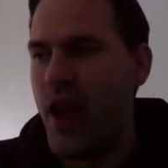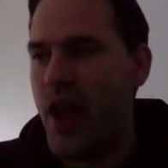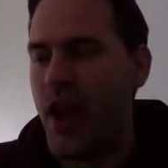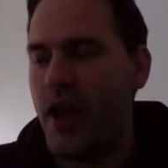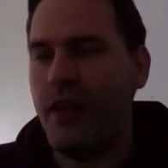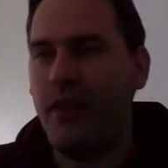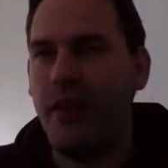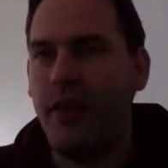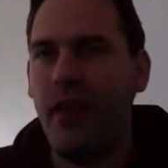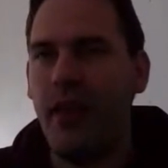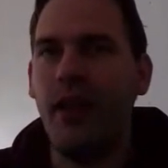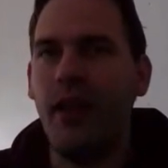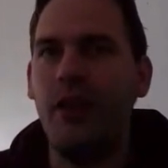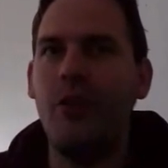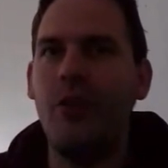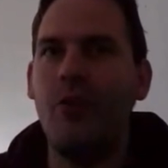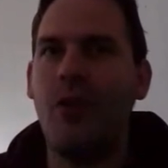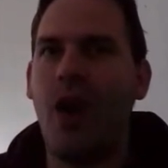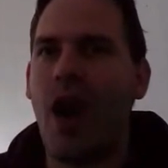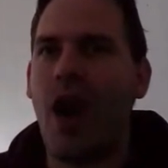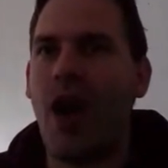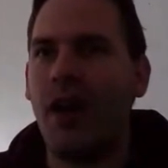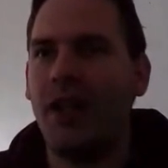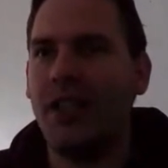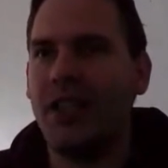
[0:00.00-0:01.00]
and then
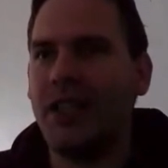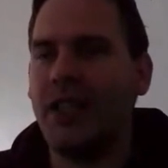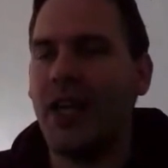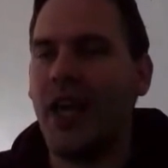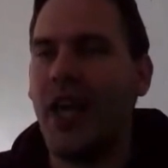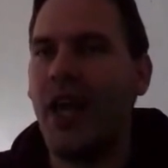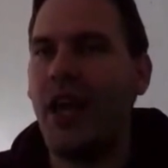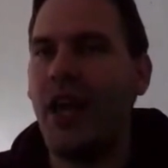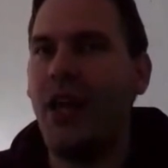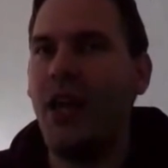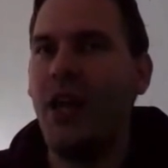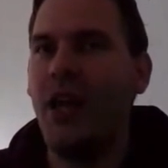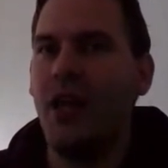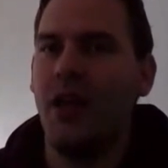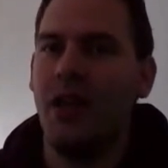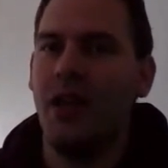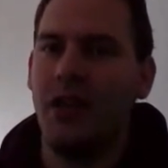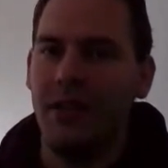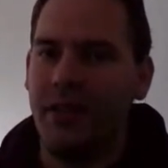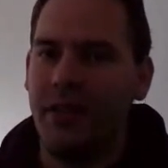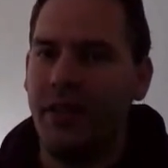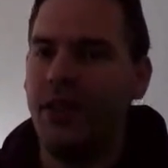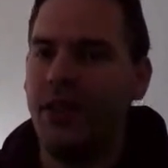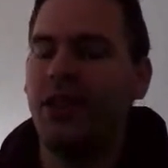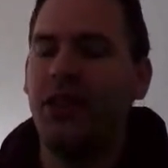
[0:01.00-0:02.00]
you say
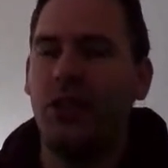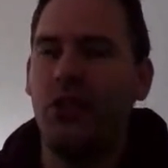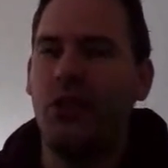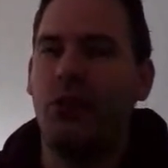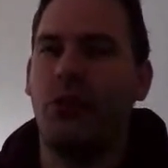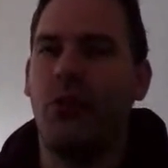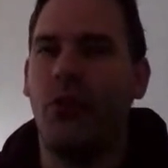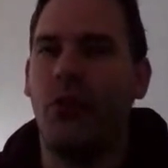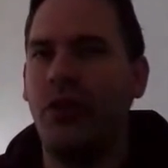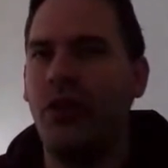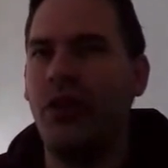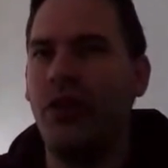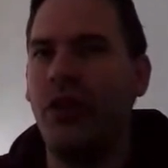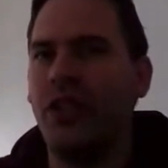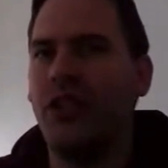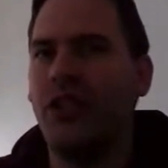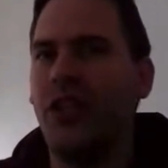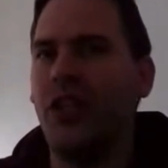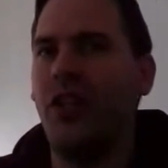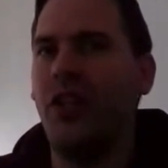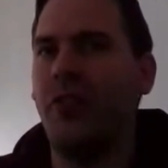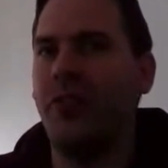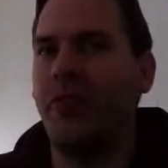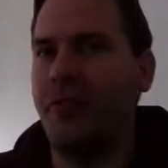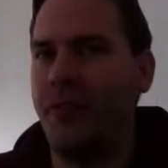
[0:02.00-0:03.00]
this neuron is
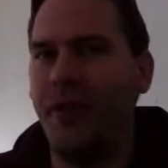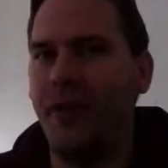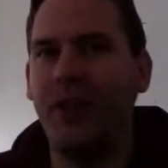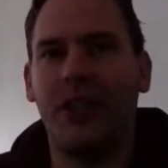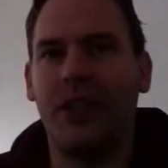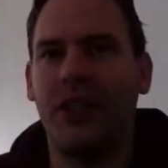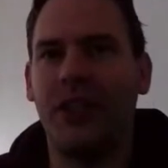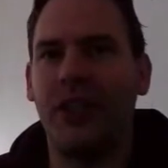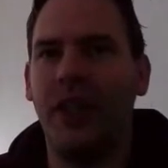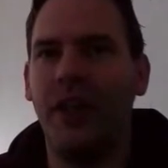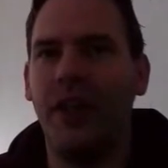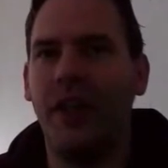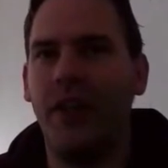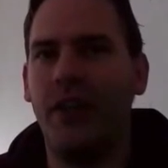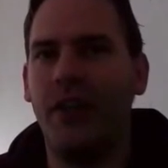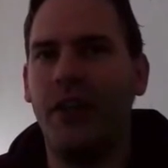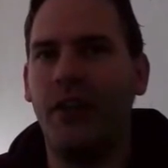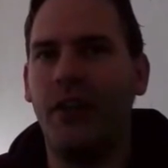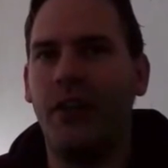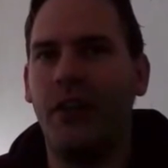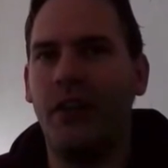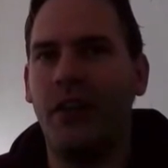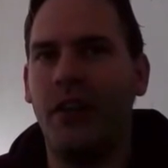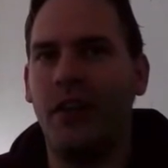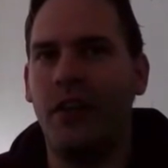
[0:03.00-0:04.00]
in the first layer.
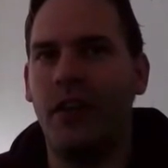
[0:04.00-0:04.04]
